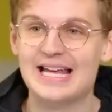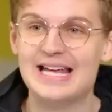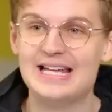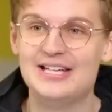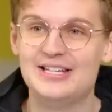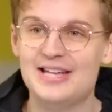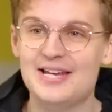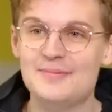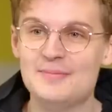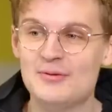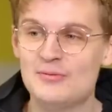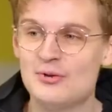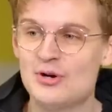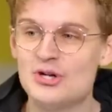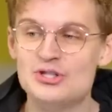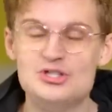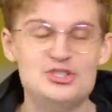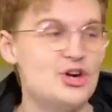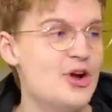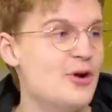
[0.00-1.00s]
He did me with
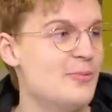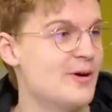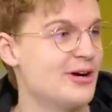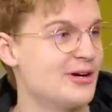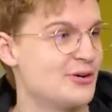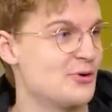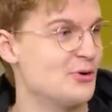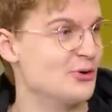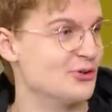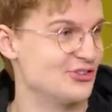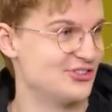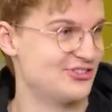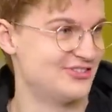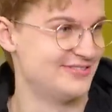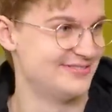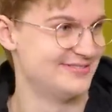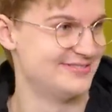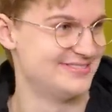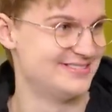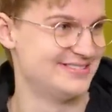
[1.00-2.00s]
a German cross.
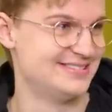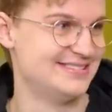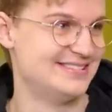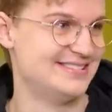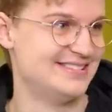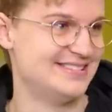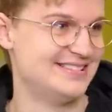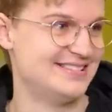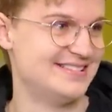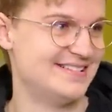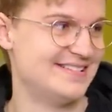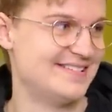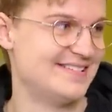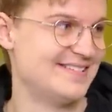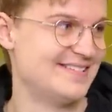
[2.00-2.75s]
Look, I'm here to win.